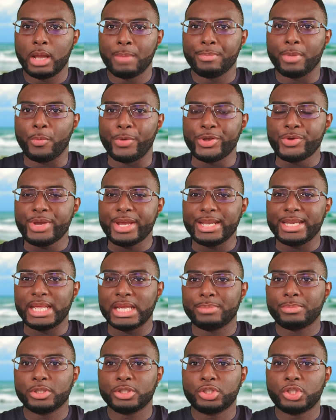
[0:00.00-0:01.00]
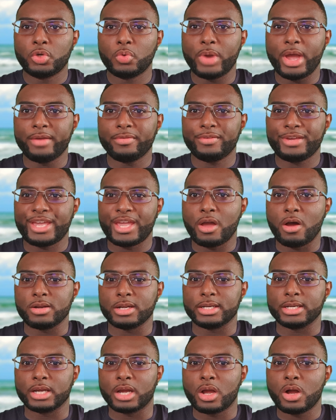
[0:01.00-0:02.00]
But when you enable two F A on
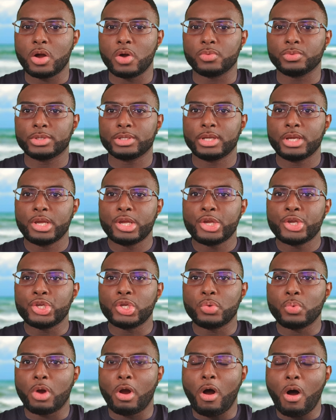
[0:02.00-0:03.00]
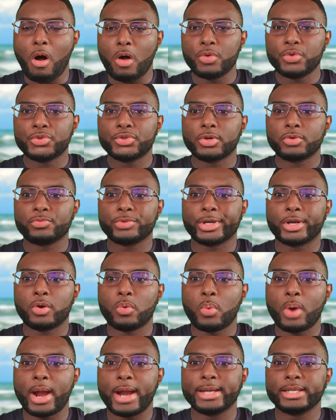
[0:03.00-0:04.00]
an account, you are also
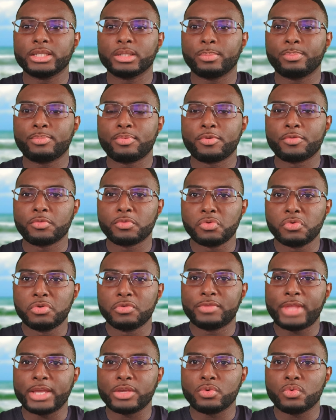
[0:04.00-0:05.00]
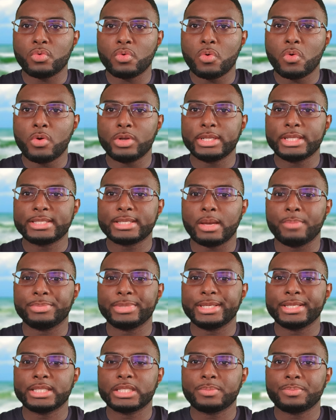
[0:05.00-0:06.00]
required to prove that you own
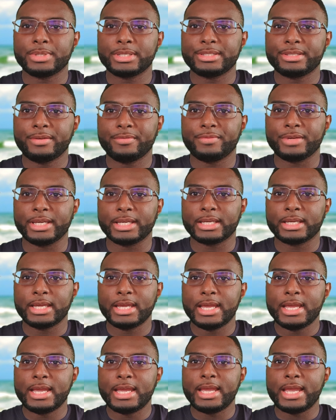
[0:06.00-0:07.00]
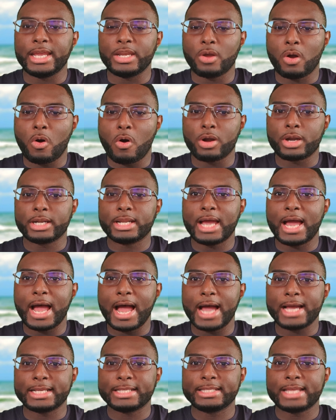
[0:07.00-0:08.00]
something specific in order to
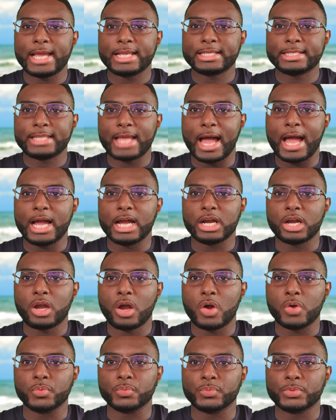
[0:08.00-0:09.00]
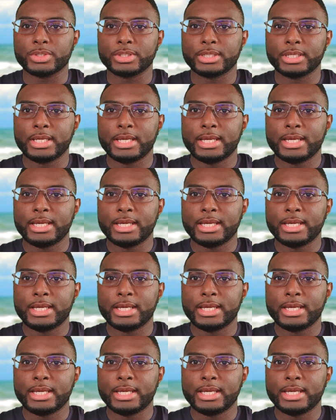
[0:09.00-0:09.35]
access that account.